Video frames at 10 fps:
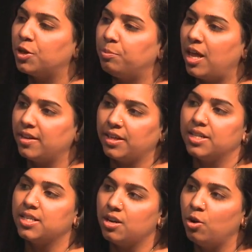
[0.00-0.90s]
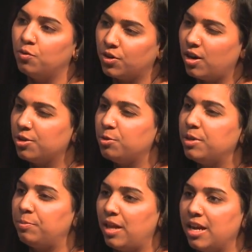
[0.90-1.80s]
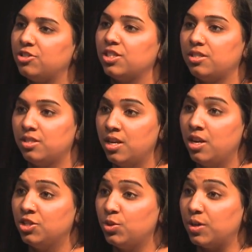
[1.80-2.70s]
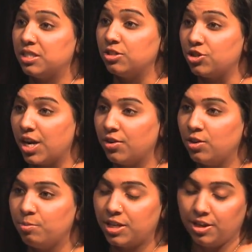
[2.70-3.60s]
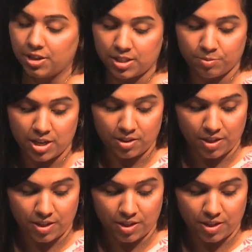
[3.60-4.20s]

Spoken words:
for applying. Like I said, overall you'd be applying just to us in general, but here are some key